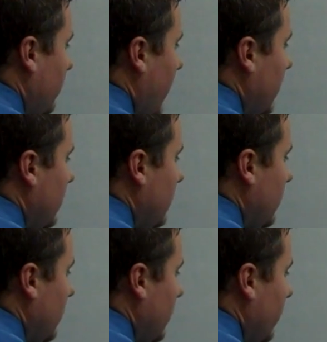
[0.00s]

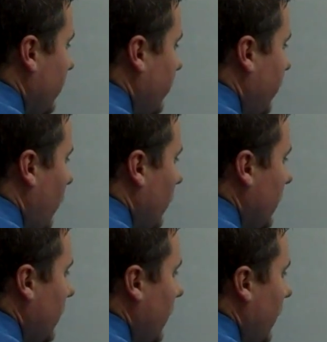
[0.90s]
minus
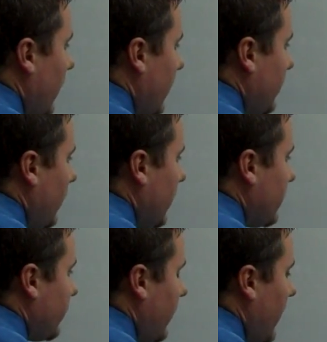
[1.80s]
4
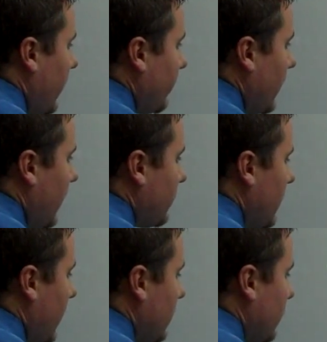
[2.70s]
plus 5 times
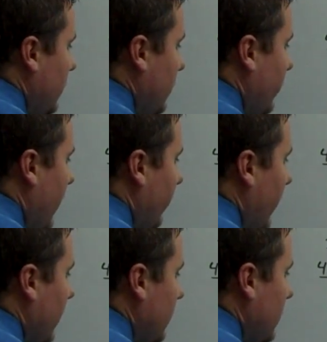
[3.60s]
x, which is
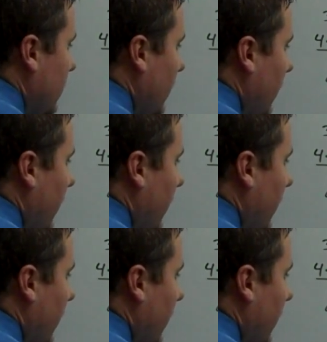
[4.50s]
5x,